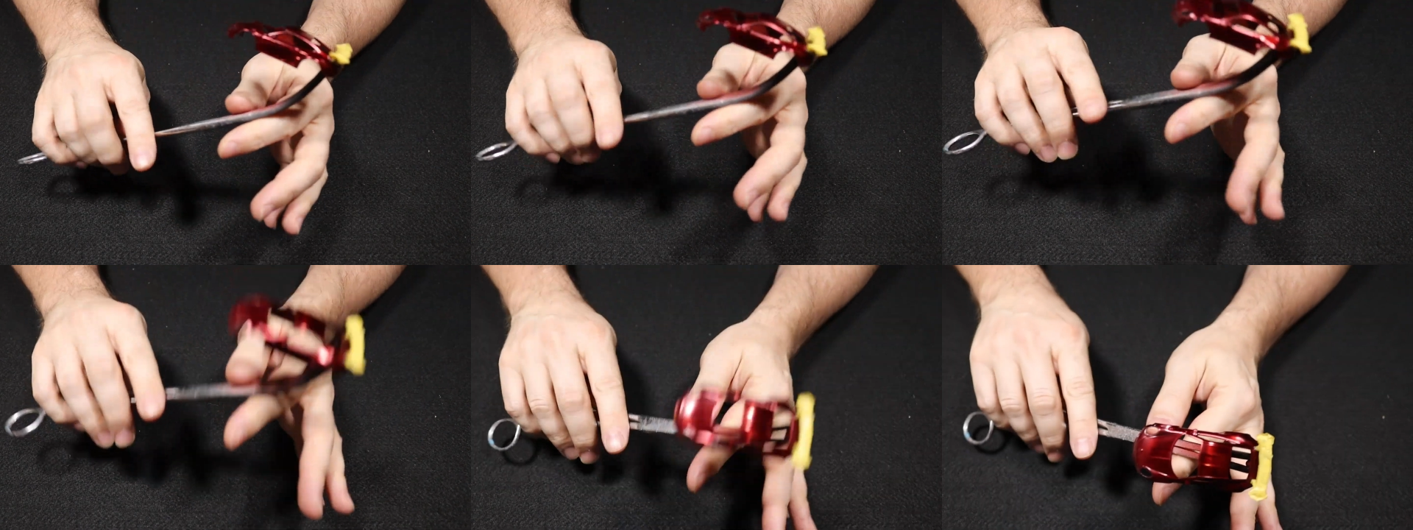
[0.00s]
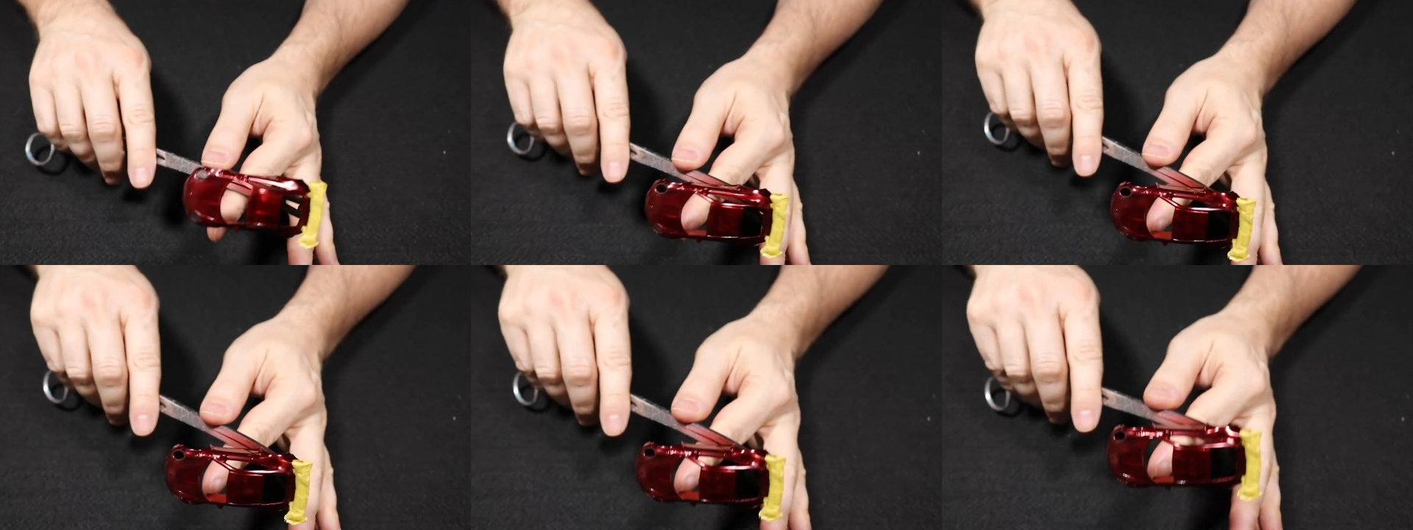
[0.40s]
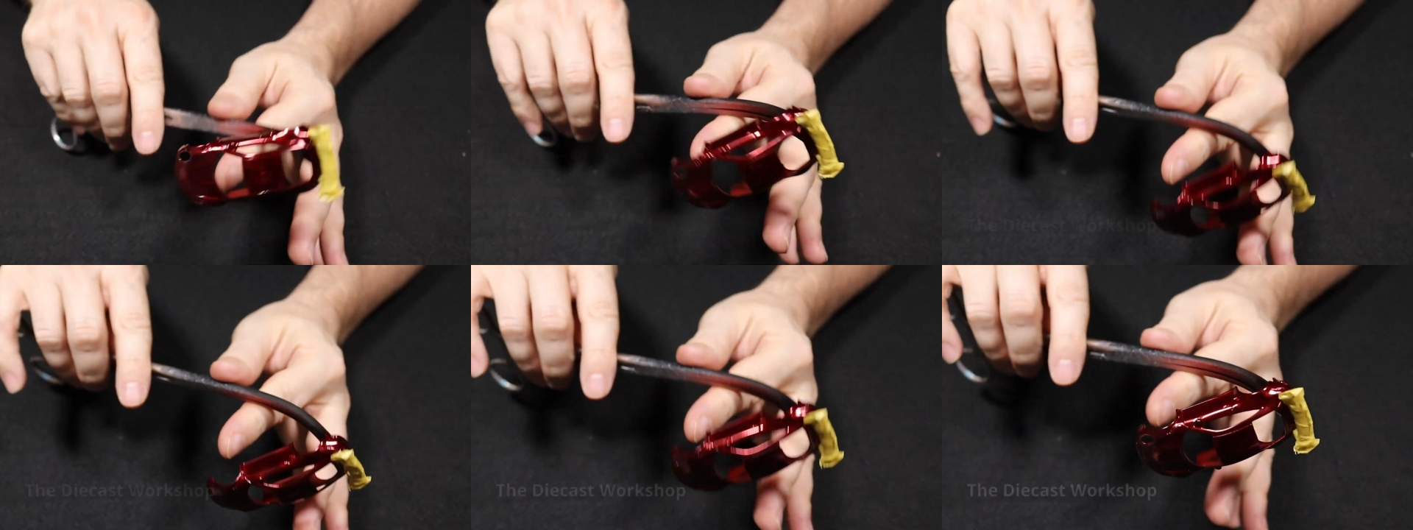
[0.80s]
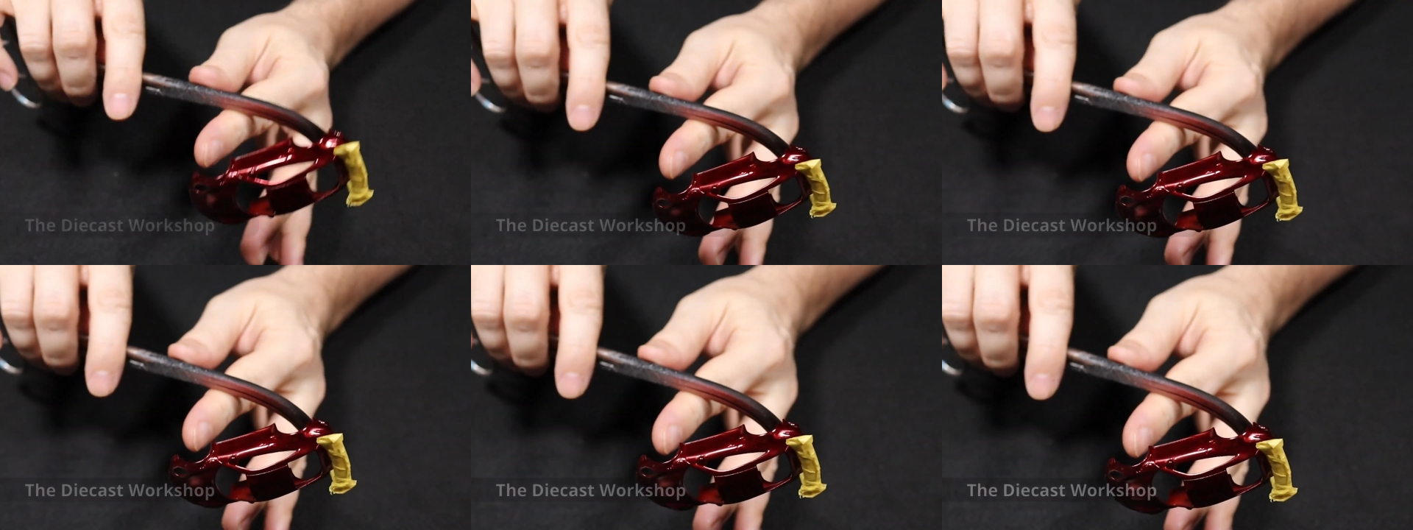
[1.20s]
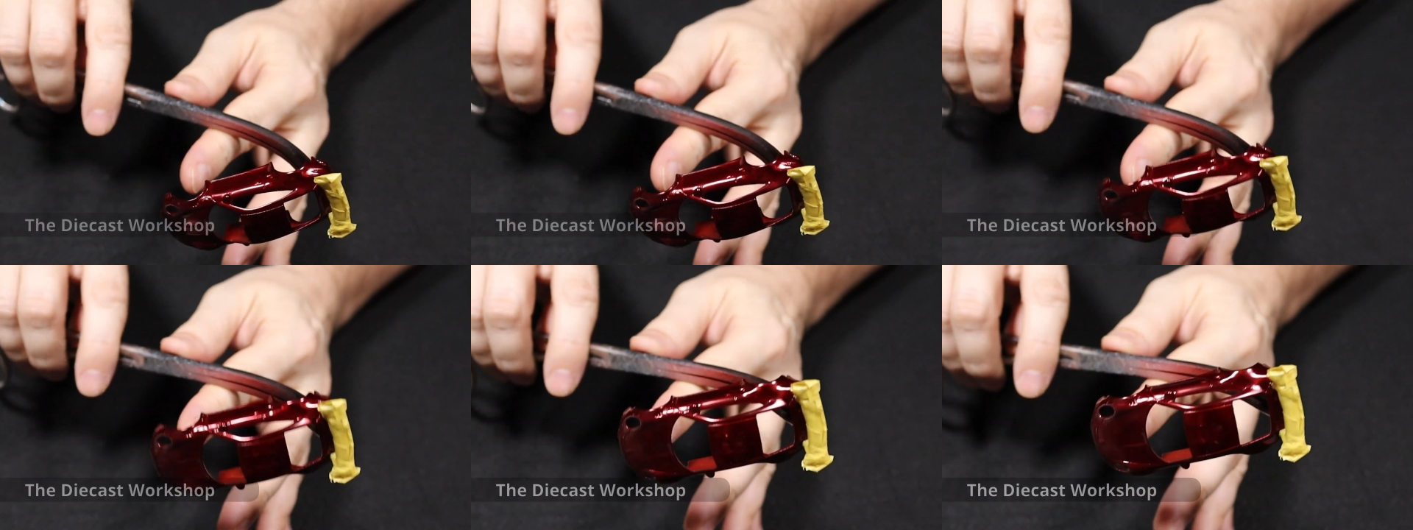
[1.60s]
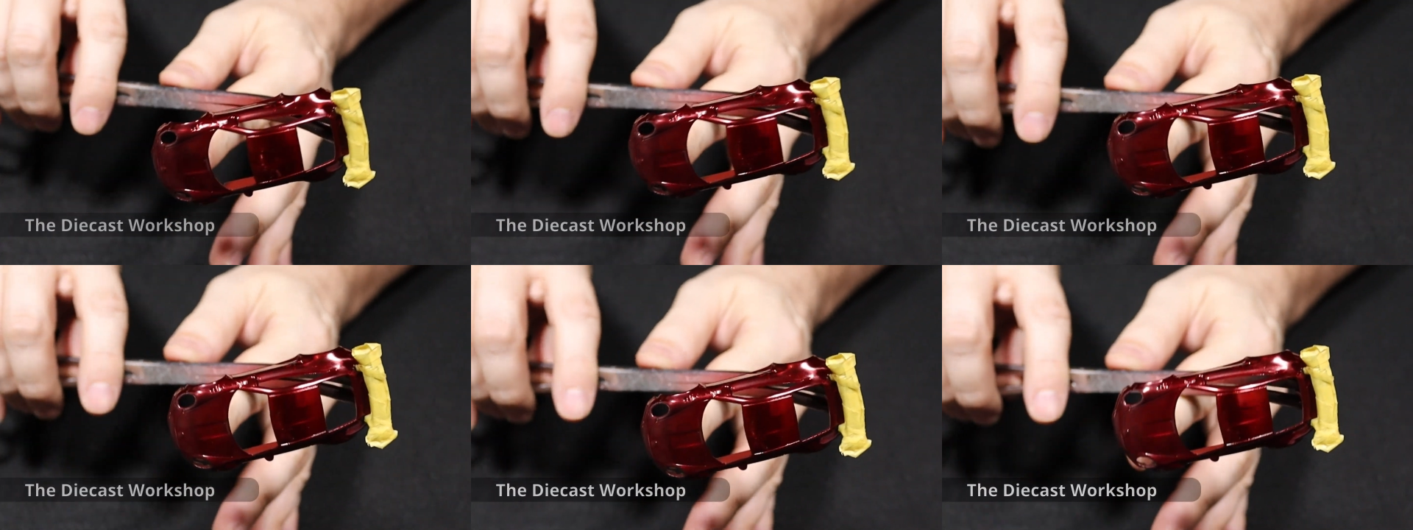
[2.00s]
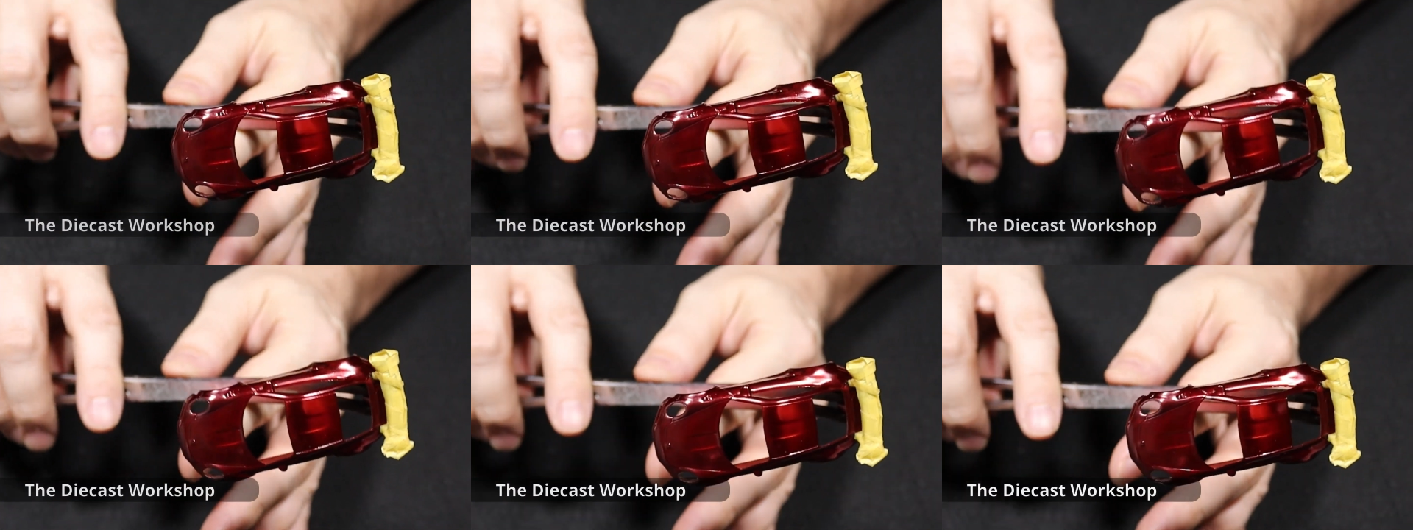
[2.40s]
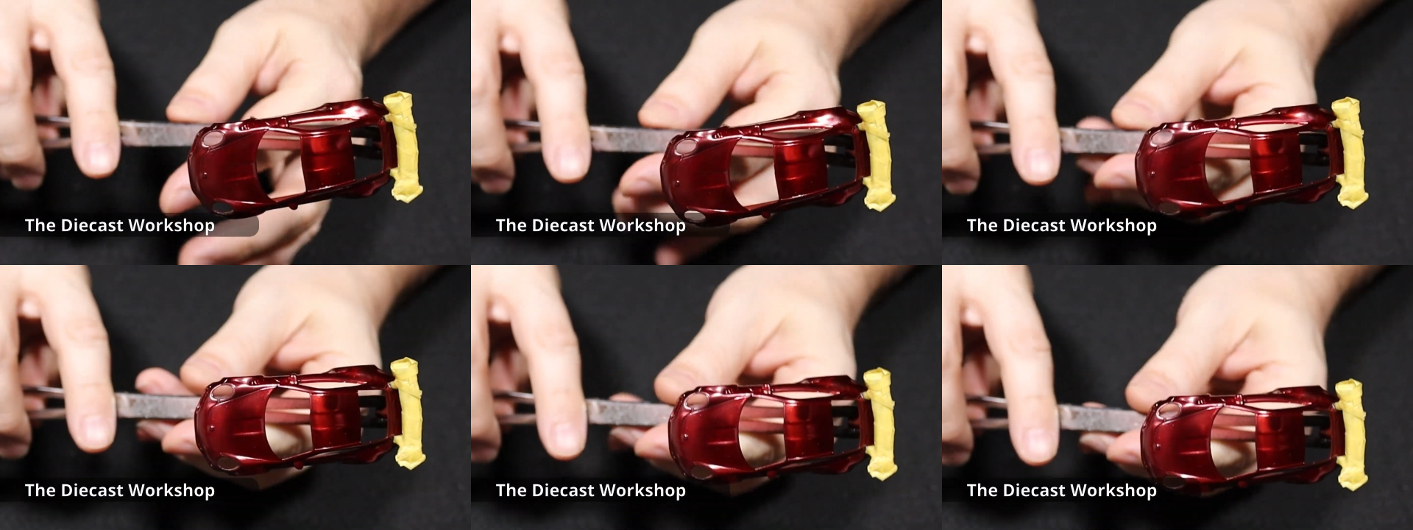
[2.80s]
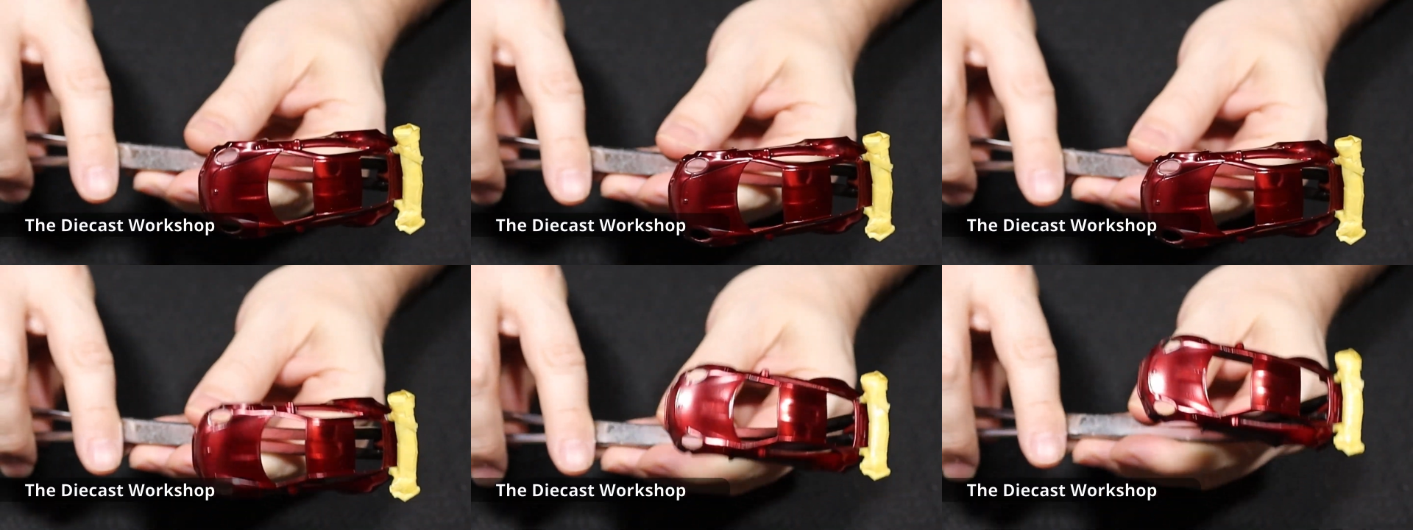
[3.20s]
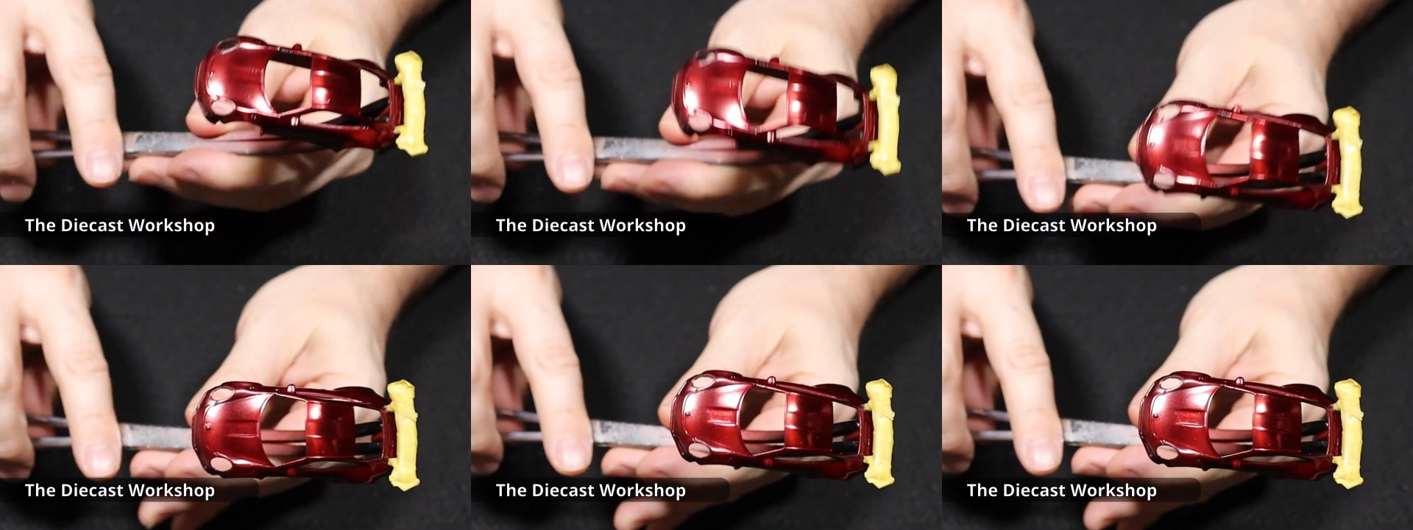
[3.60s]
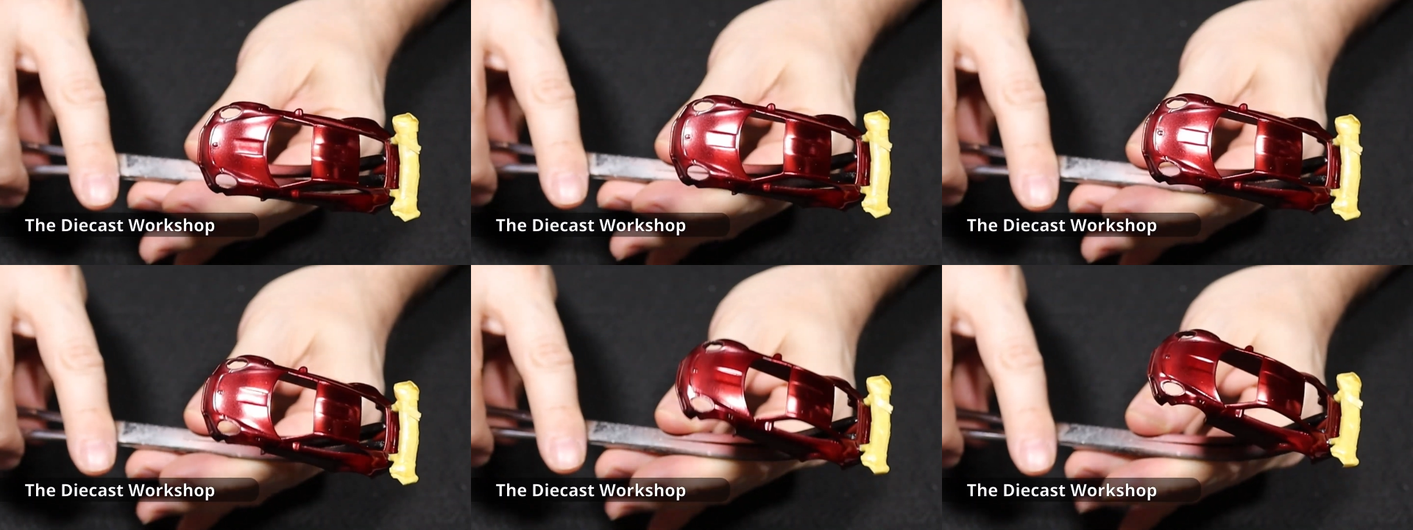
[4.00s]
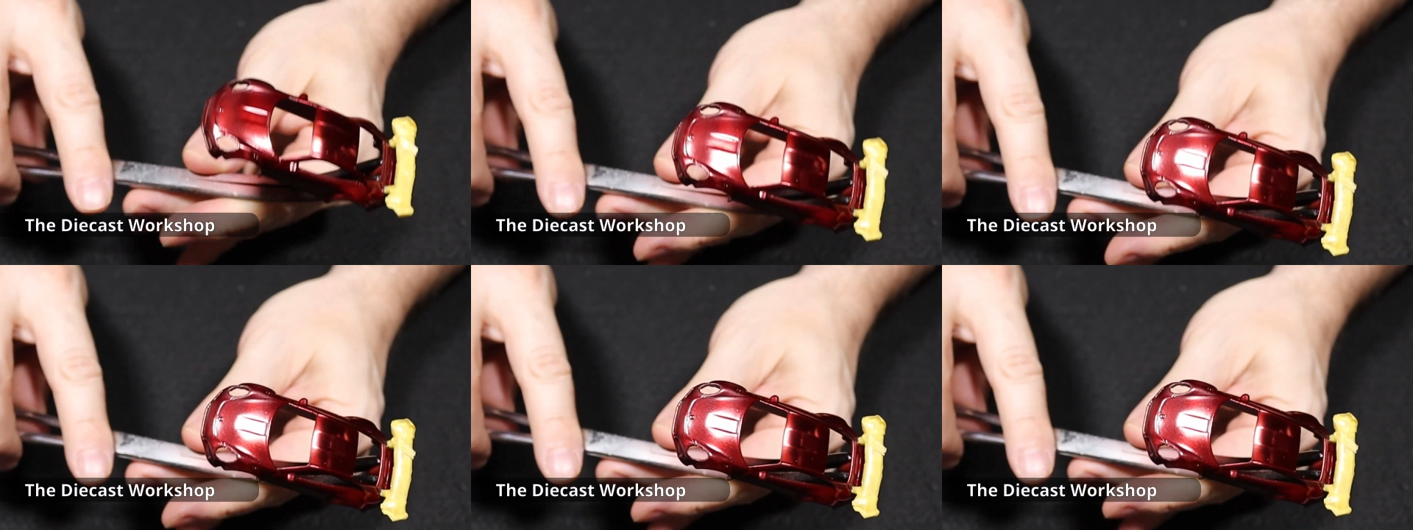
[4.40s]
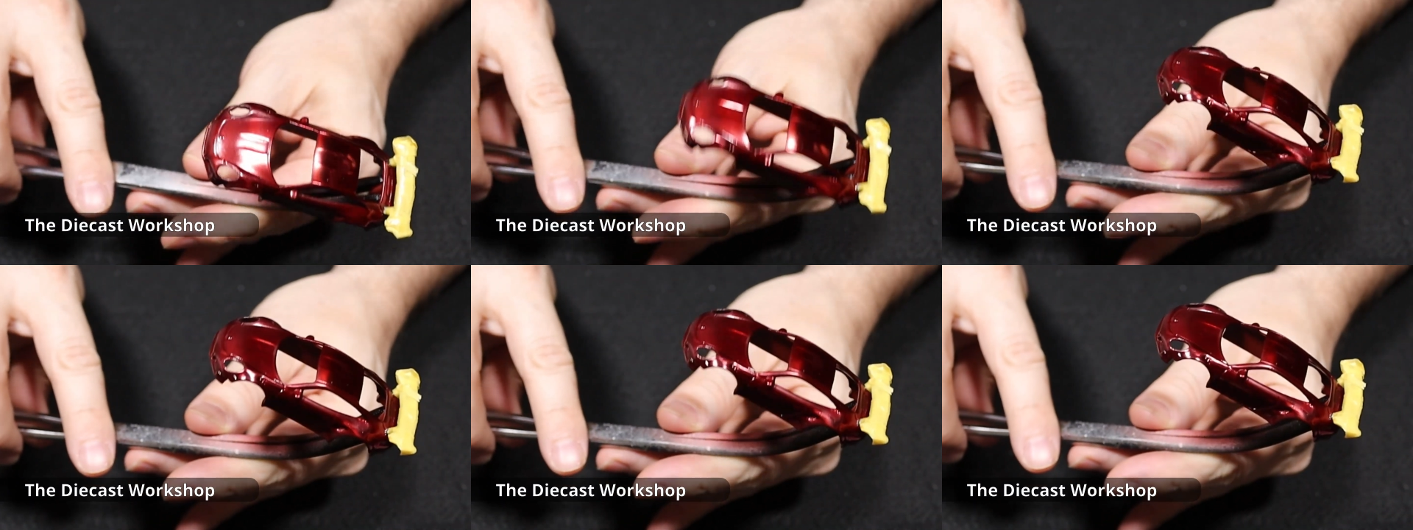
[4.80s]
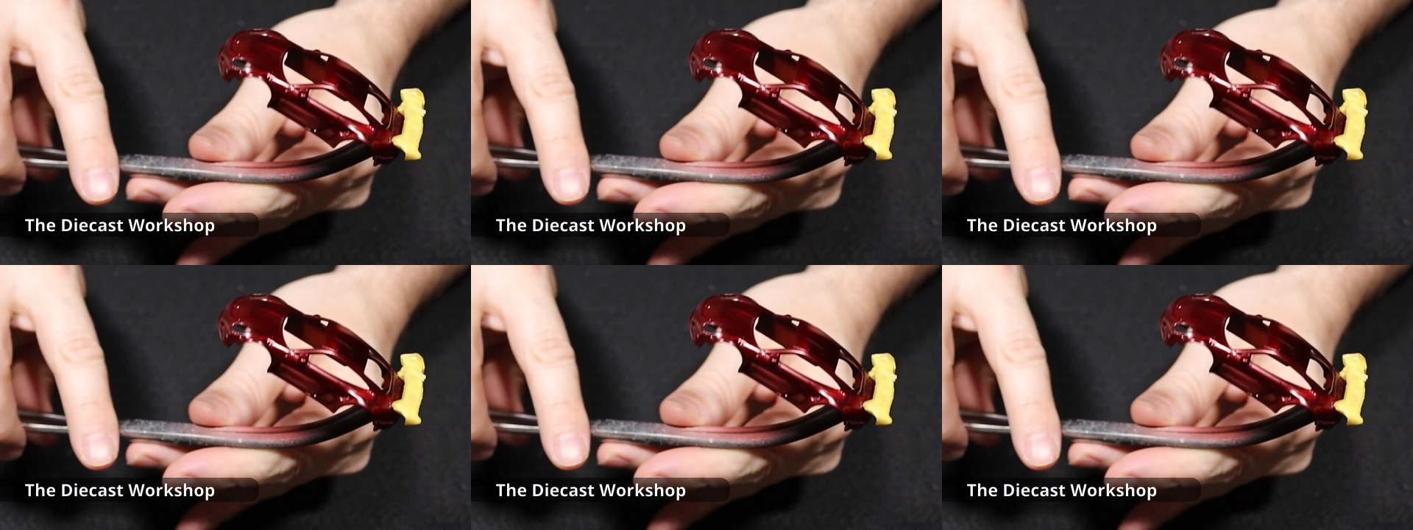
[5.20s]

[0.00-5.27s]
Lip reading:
(no speaker visible)